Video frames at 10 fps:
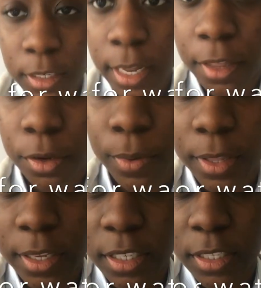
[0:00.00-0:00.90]
together
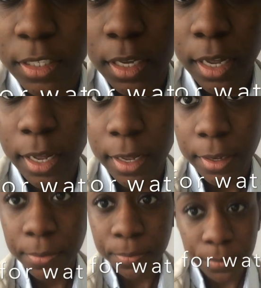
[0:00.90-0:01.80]
with this
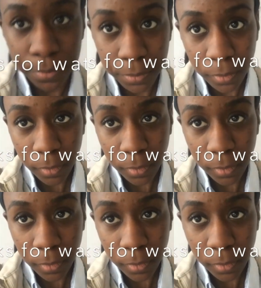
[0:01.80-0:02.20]
um,